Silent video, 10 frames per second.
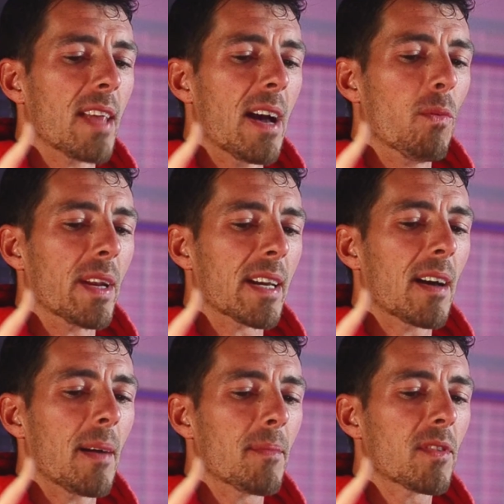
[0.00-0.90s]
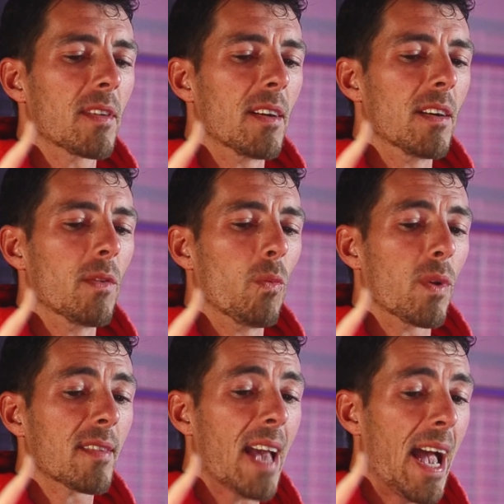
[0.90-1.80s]
that when it comes to
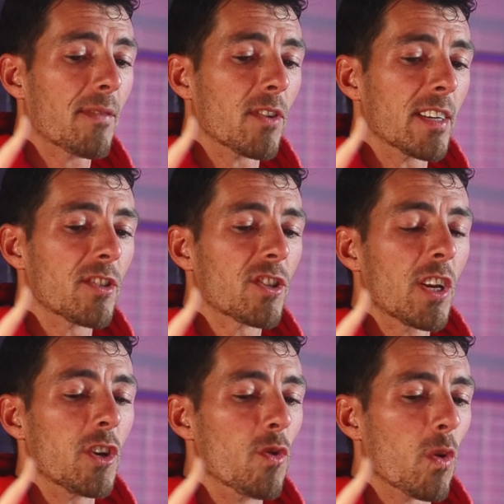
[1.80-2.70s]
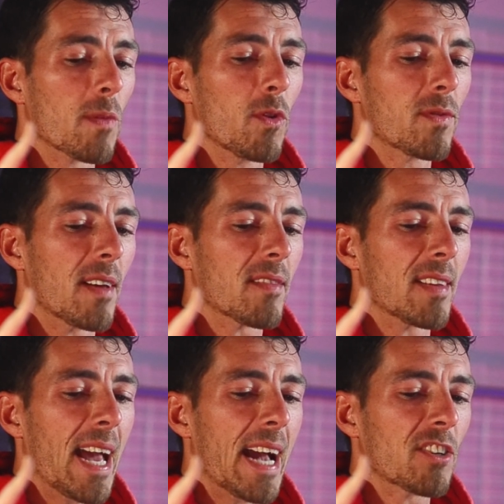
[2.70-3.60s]
what's average, normal
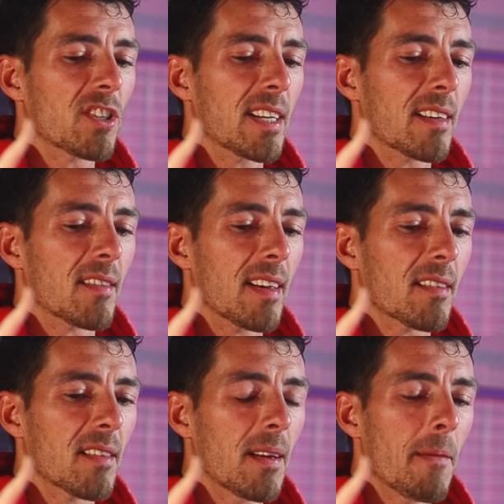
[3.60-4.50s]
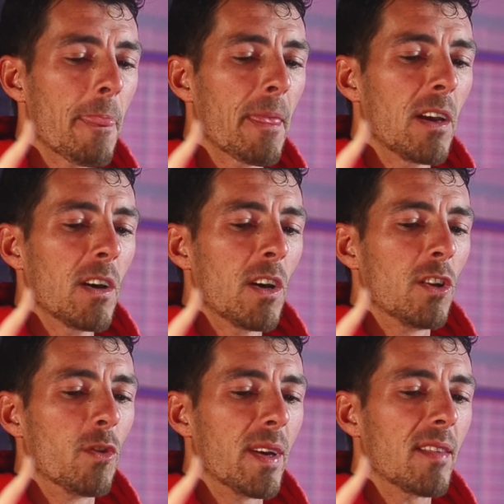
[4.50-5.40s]
doesn't actually exist.
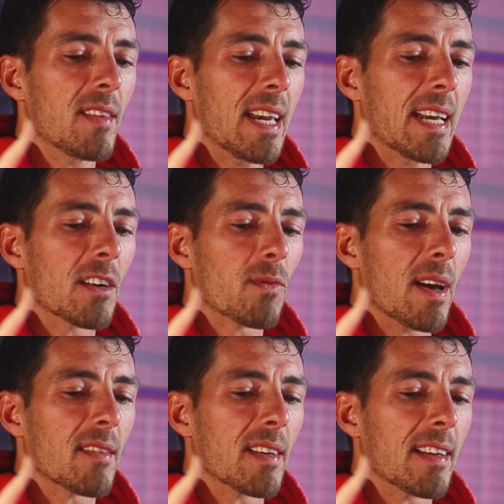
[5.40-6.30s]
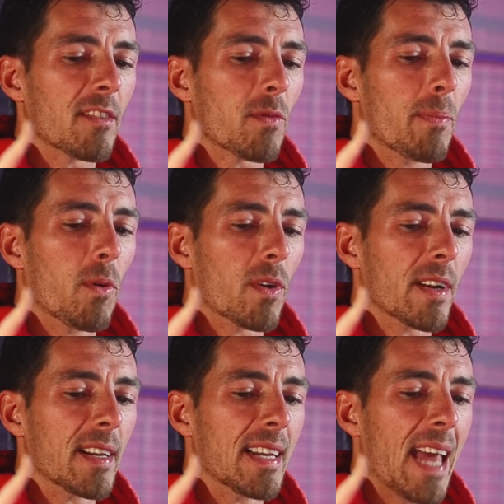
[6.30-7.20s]
Louisiana residents
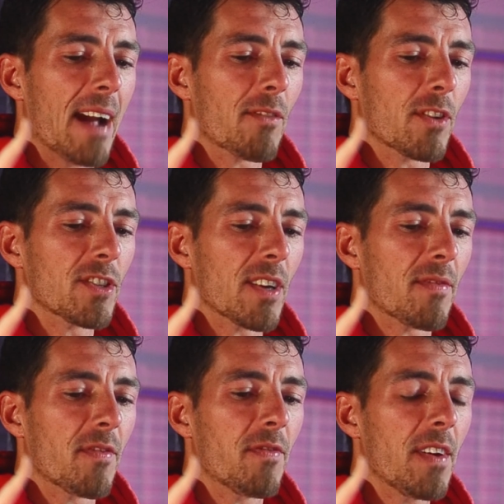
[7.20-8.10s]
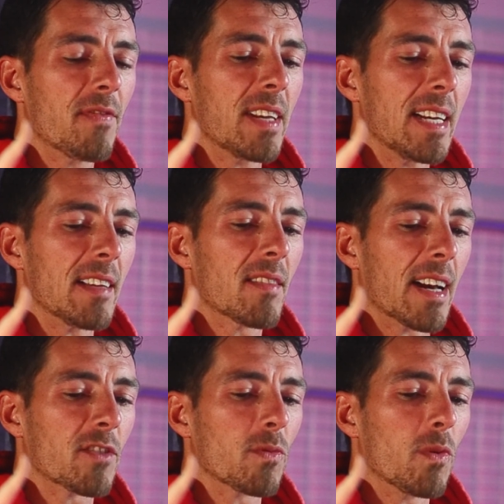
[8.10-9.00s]
reported an average of 15
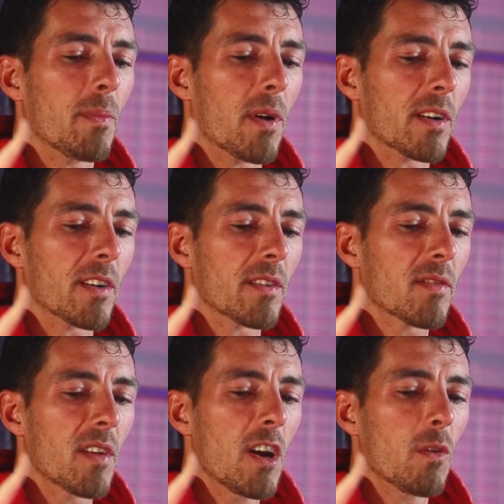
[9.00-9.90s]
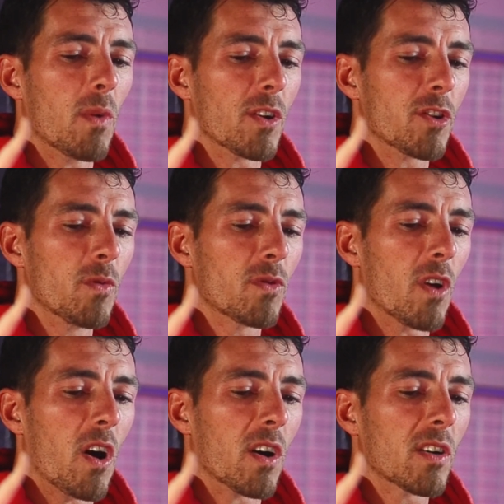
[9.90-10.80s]
sexual partners, while
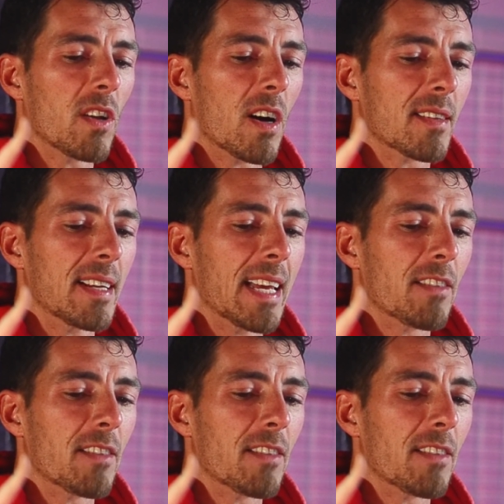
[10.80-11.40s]
Utah clocked in at